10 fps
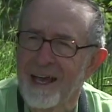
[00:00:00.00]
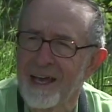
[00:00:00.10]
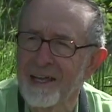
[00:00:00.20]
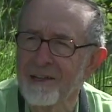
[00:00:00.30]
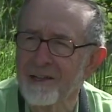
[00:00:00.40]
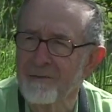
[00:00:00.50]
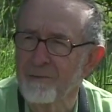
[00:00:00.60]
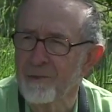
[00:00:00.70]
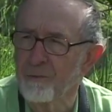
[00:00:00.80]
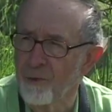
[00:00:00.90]
And
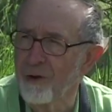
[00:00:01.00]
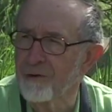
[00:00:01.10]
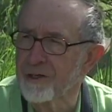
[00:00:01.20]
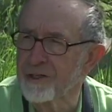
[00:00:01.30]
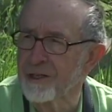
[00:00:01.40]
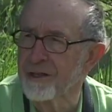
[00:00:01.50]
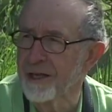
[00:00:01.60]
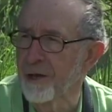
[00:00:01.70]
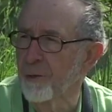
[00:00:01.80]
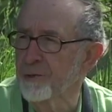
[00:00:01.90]
the rareness, I
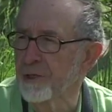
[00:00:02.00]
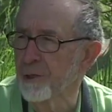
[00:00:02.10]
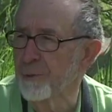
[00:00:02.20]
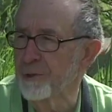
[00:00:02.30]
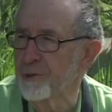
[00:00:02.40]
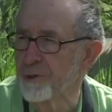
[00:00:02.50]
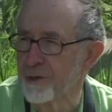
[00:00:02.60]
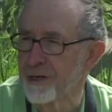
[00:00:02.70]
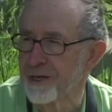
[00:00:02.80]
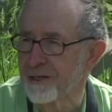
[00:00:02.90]
think, helps a little bit too.
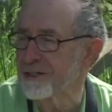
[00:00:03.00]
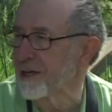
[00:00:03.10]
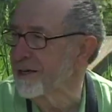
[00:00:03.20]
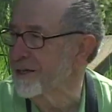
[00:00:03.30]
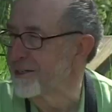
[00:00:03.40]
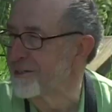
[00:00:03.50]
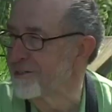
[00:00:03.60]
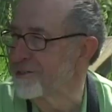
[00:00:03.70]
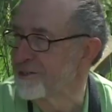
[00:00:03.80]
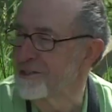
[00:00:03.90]
You'll get excited
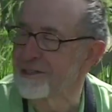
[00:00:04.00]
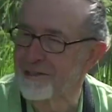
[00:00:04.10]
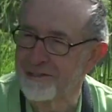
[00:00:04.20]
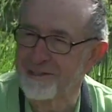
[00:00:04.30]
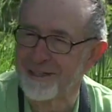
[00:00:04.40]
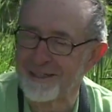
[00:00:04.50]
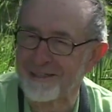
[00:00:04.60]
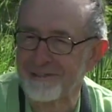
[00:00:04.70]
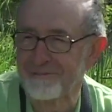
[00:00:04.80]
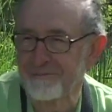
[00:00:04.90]
to see this thing, you
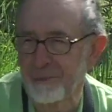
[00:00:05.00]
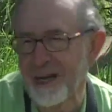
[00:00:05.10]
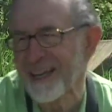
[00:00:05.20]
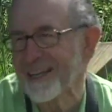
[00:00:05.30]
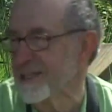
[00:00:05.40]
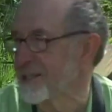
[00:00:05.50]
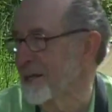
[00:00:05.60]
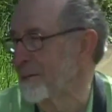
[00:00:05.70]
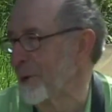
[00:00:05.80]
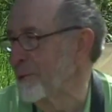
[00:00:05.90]
know. But I get
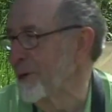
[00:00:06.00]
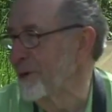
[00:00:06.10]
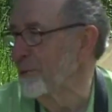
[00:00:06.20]
excited about many